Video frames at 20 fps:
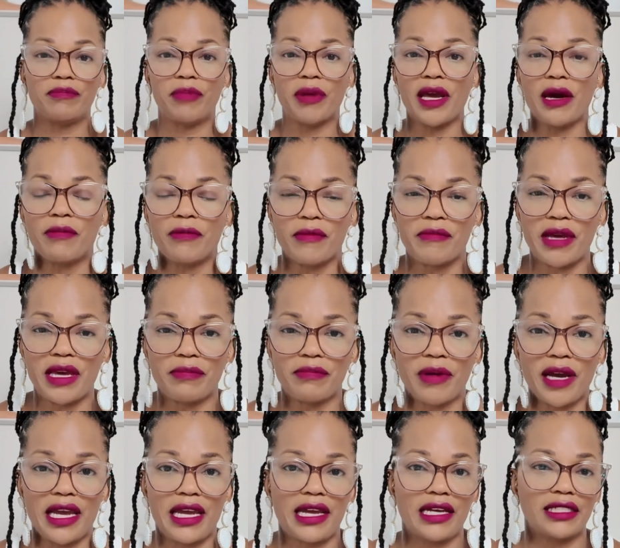peppermint
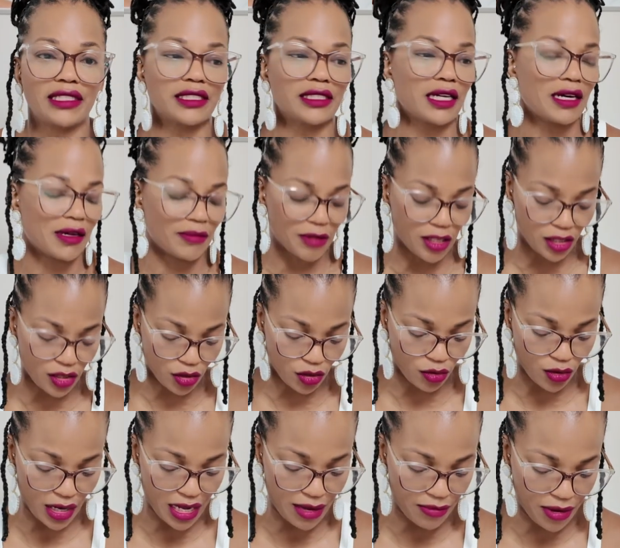pants, the little
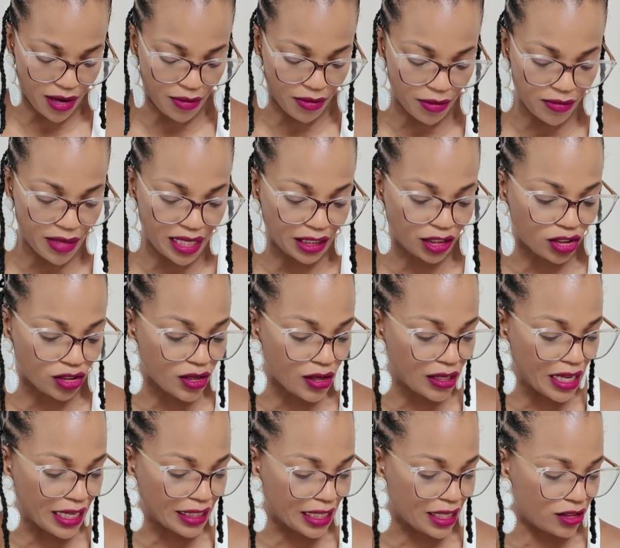green peppermints, you know,
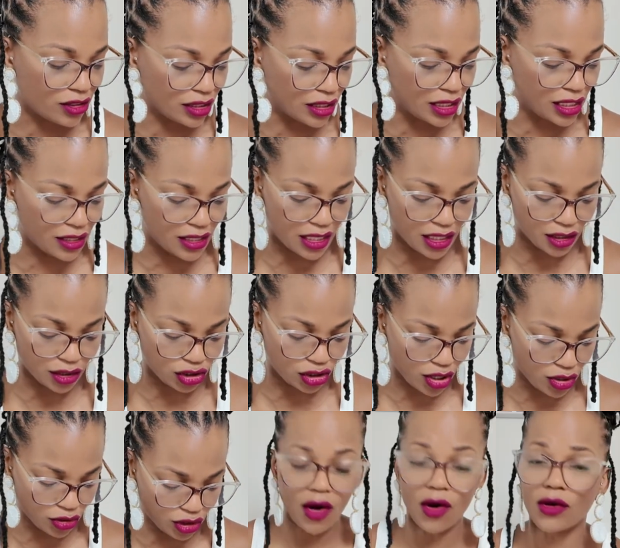like they used to give you in
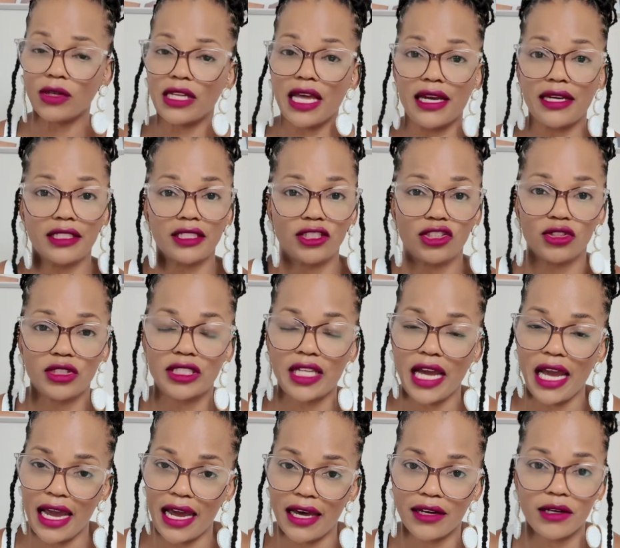church. Old ladies used to
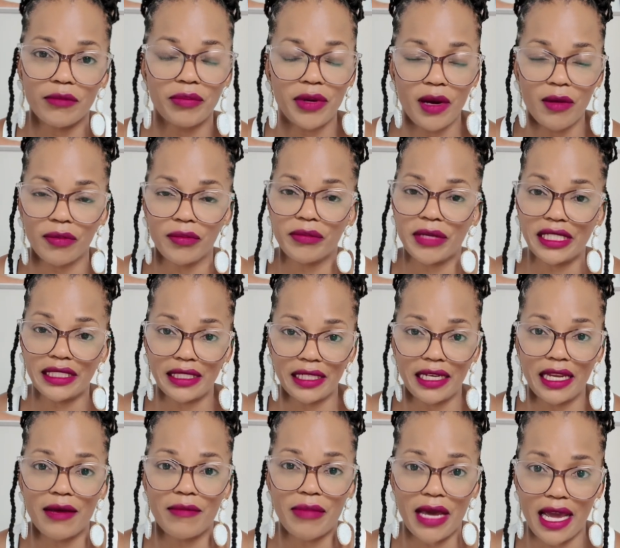have them peppermints in
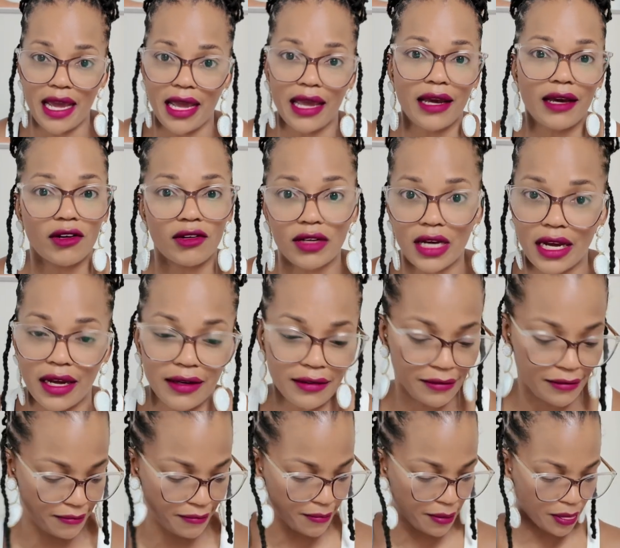their bag, okay?
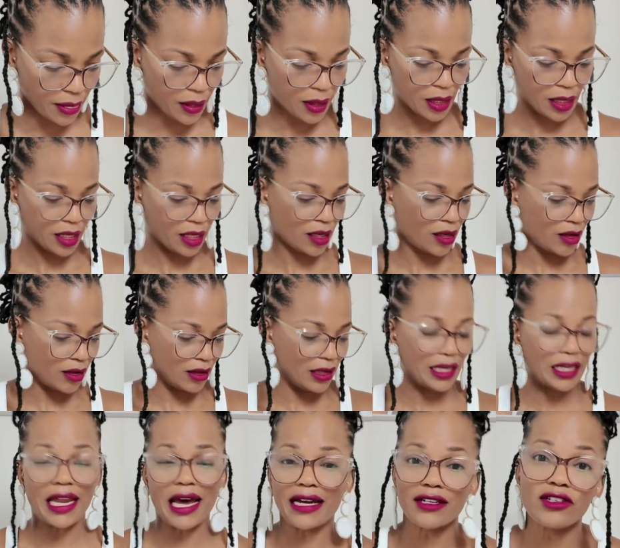
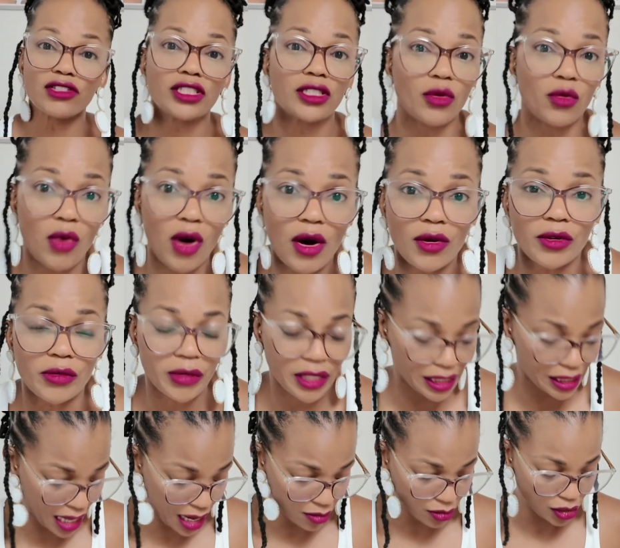And I used to want them because
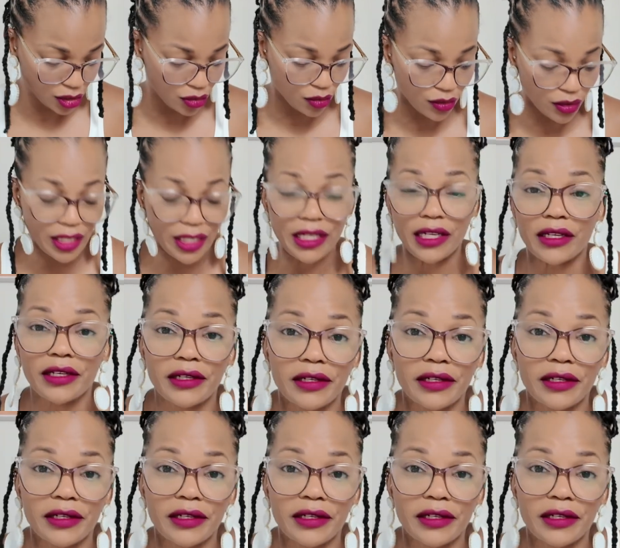I was greedy.